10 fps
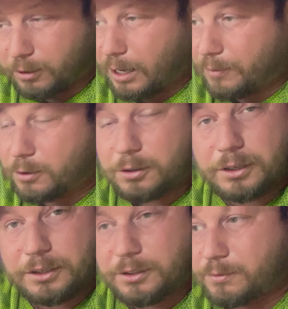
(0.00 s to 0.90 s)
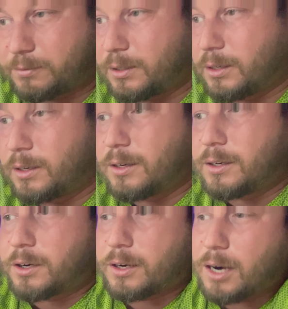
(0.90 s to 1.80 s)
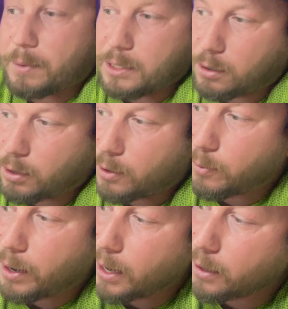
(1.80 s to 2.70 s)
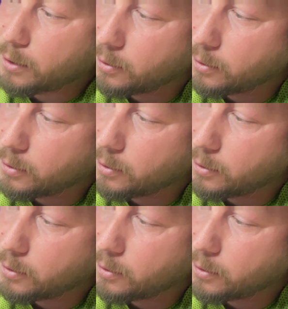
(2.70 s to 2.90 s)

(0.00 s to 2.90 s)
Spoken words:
level and your cut gets all out of whack.